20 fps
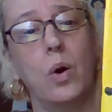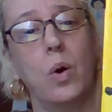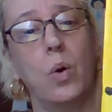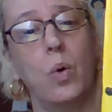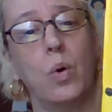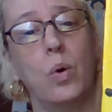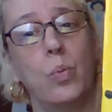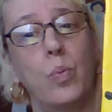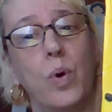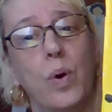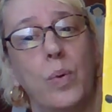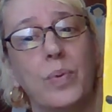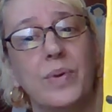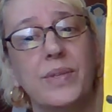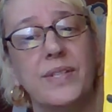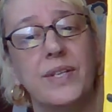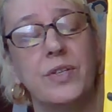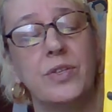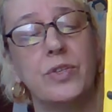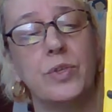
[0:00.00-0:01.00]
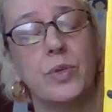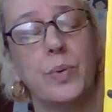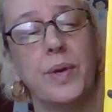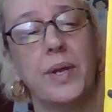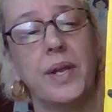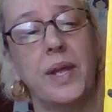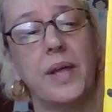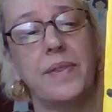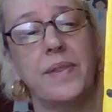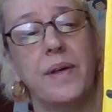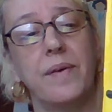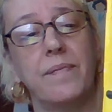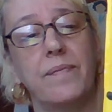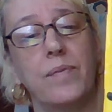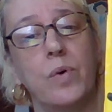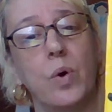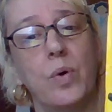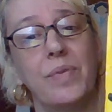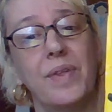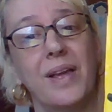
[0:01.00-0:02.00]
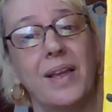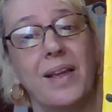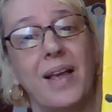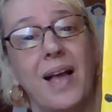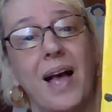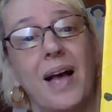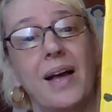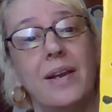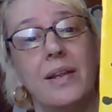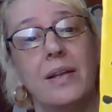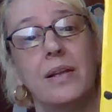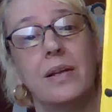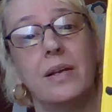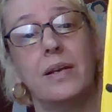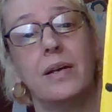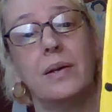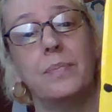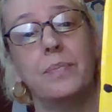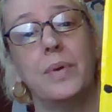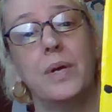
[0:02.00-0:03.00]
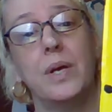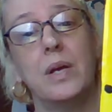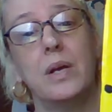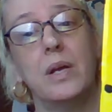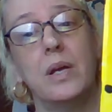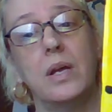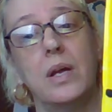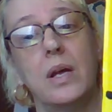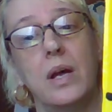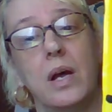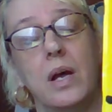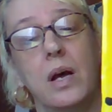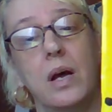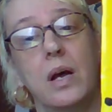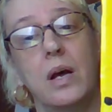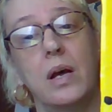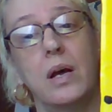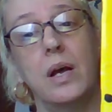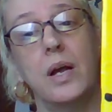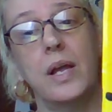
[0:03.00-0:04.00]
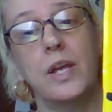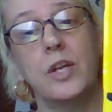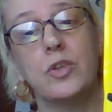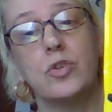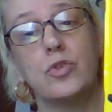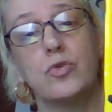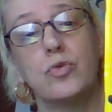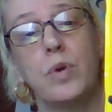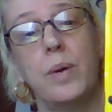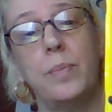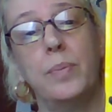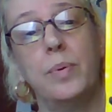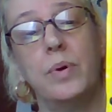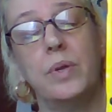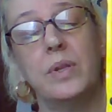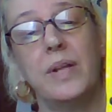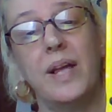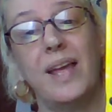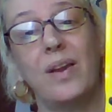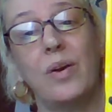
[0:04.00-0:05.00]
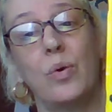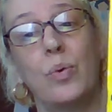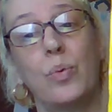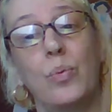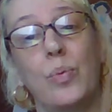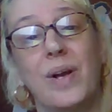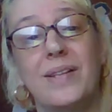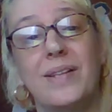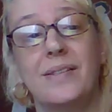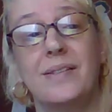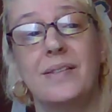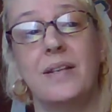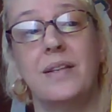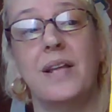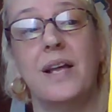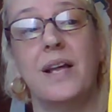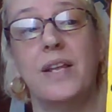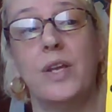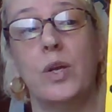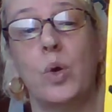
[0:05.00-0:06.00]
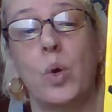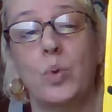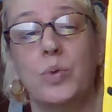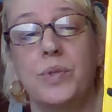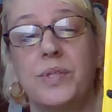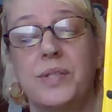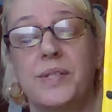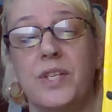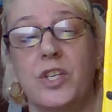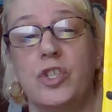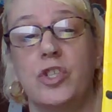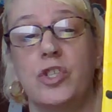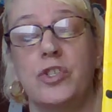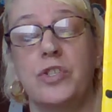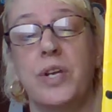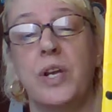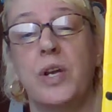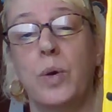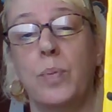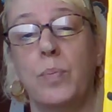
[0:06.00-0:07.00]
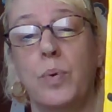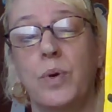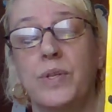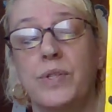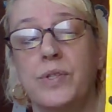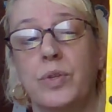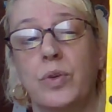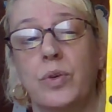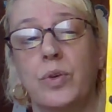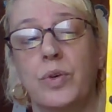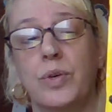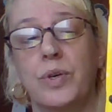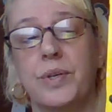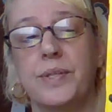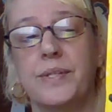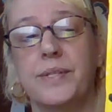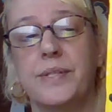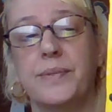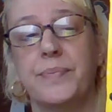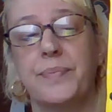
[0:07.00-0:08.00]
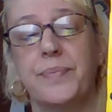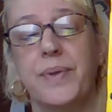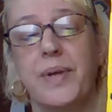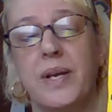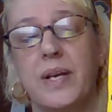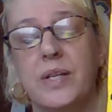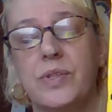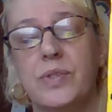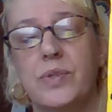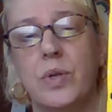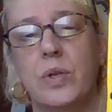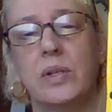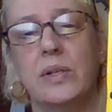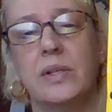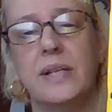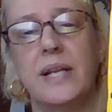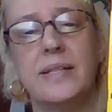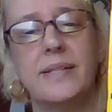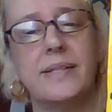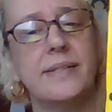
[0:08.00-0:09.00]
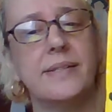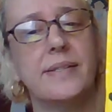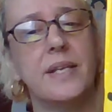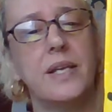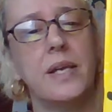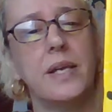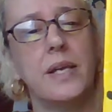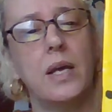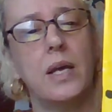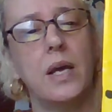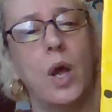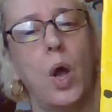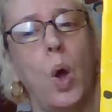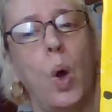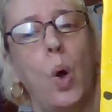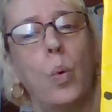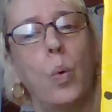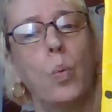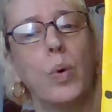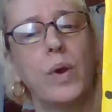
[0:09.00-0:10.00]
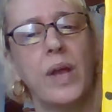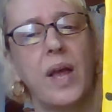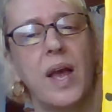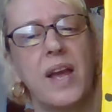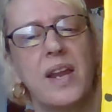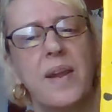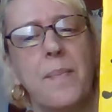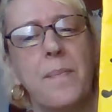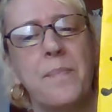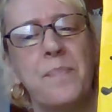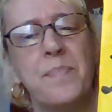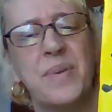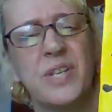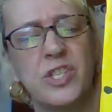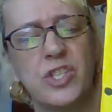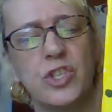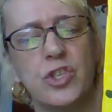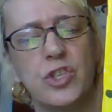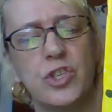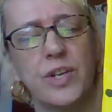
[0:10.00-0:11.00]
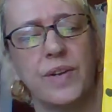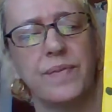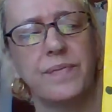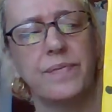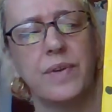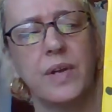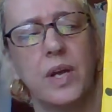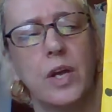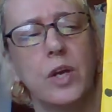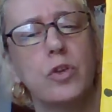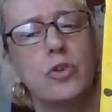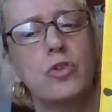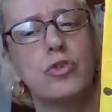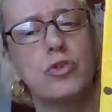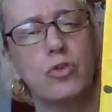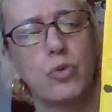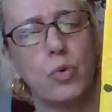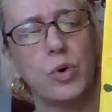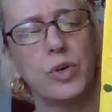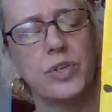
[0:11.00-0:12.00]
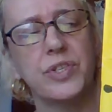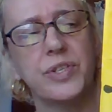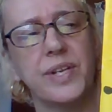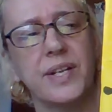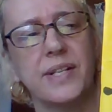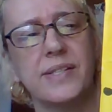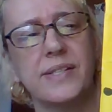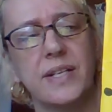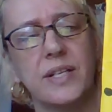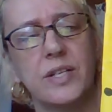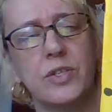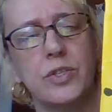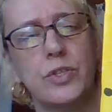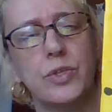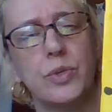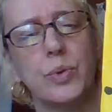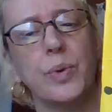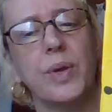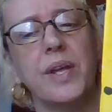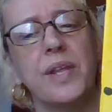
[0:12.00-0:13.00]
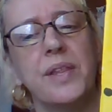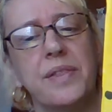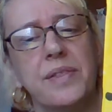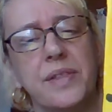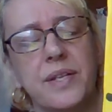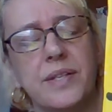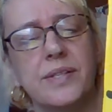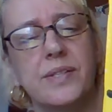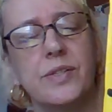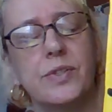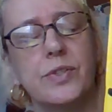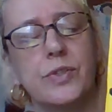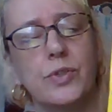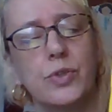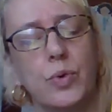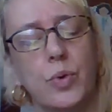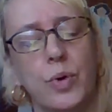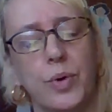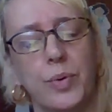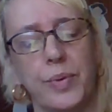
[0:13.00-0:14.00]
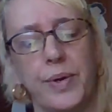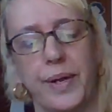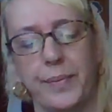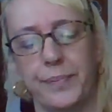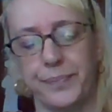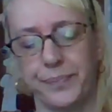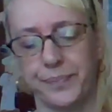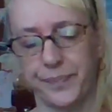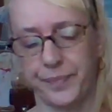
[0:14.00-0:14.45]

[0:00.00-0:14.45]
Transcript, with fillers: Or what was he doing on that phone that got him in trouble and arrested, that he goes to jail, boys and girls? So let's see what kind of mischief George gets into in this story.